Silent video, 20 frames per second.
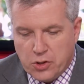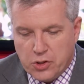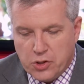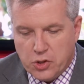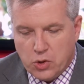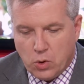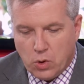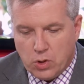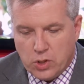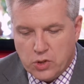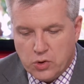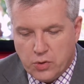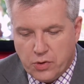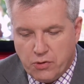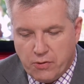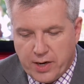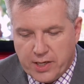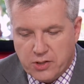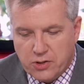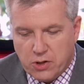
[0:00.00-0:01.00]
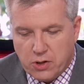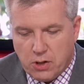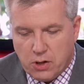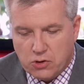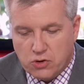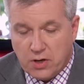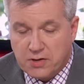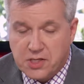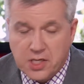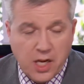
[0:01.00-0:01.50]
storage with your external
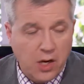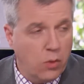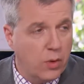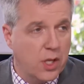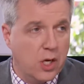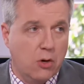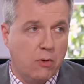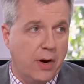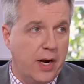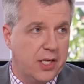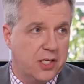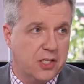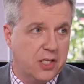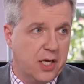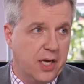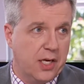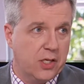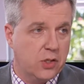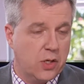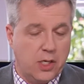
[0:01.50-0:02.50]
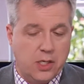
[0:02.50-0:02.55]
hard drives. I'll tell you one of the greatest things.